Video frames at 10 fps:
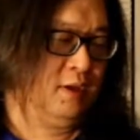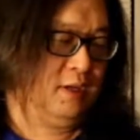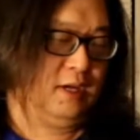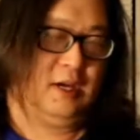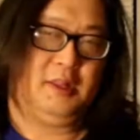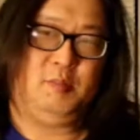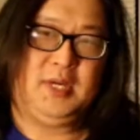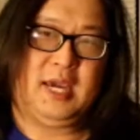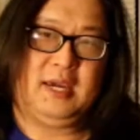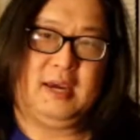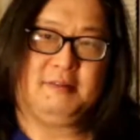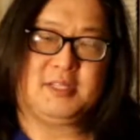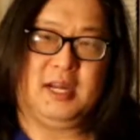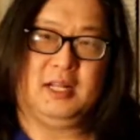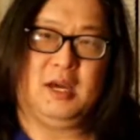PAF
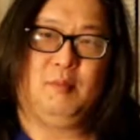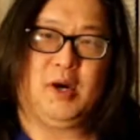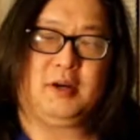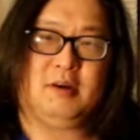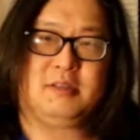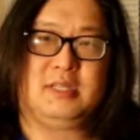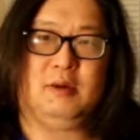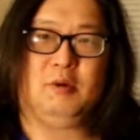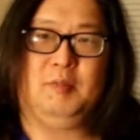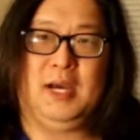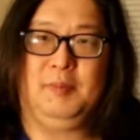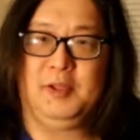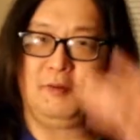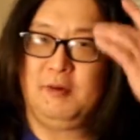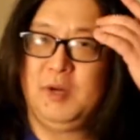style humbuckers that were
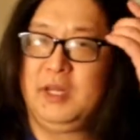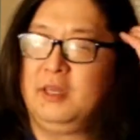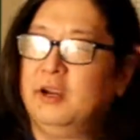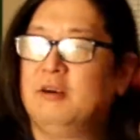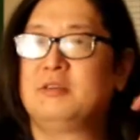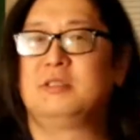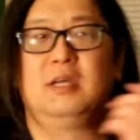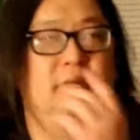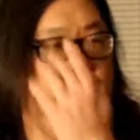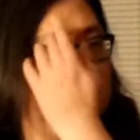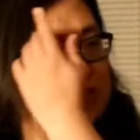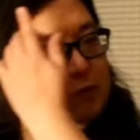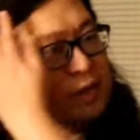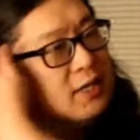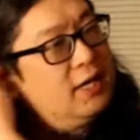popular for many years. They've
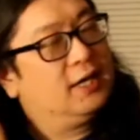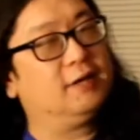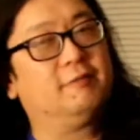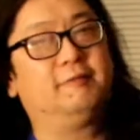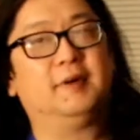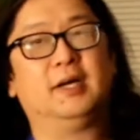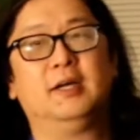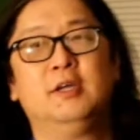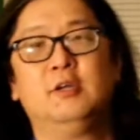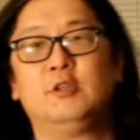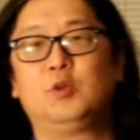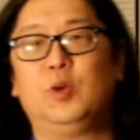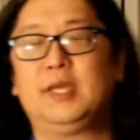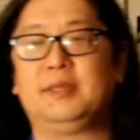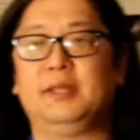just been kind of
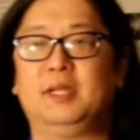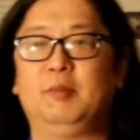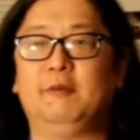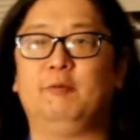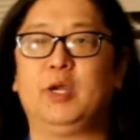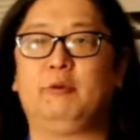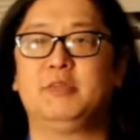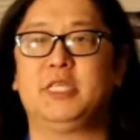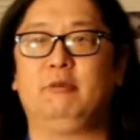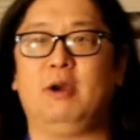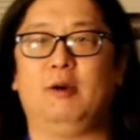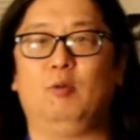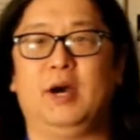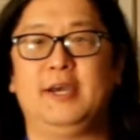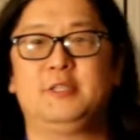tweaked a little bit
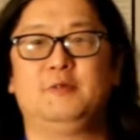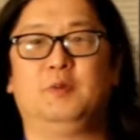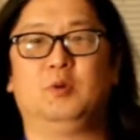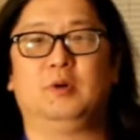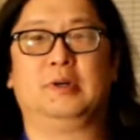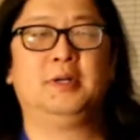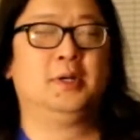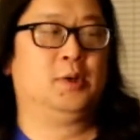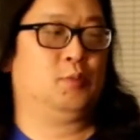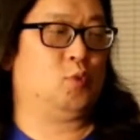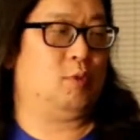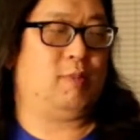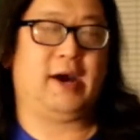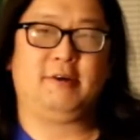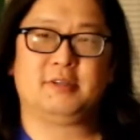frequency-wise for more
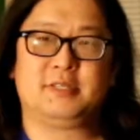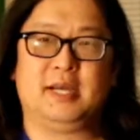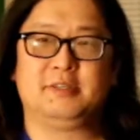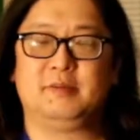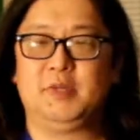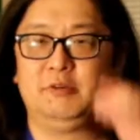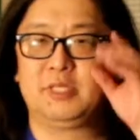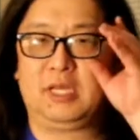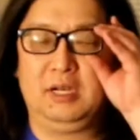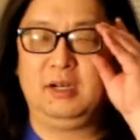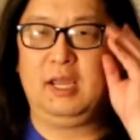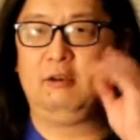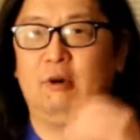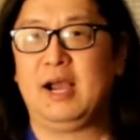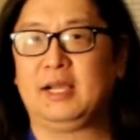modern styles of music
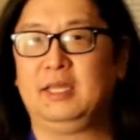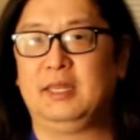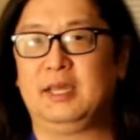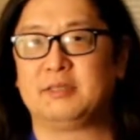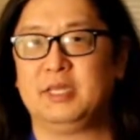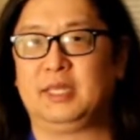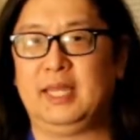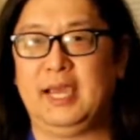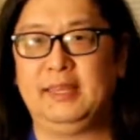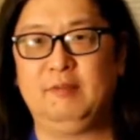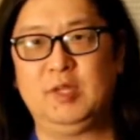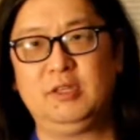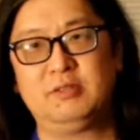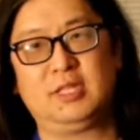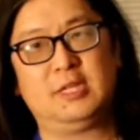and rock and things like that. They've been
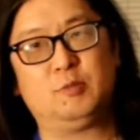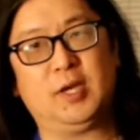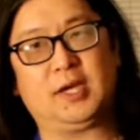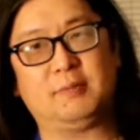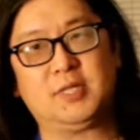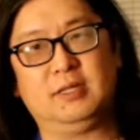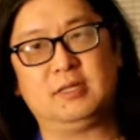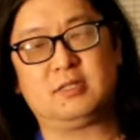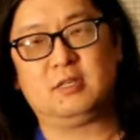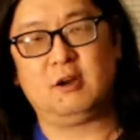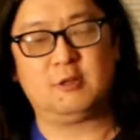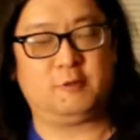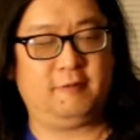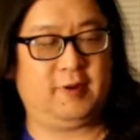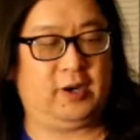using these pickups on these guitars
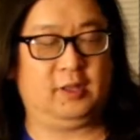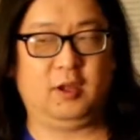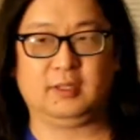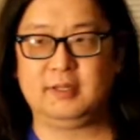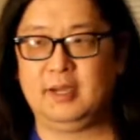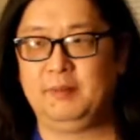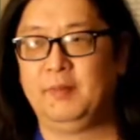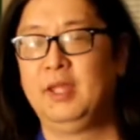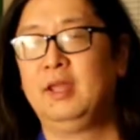for a very long time.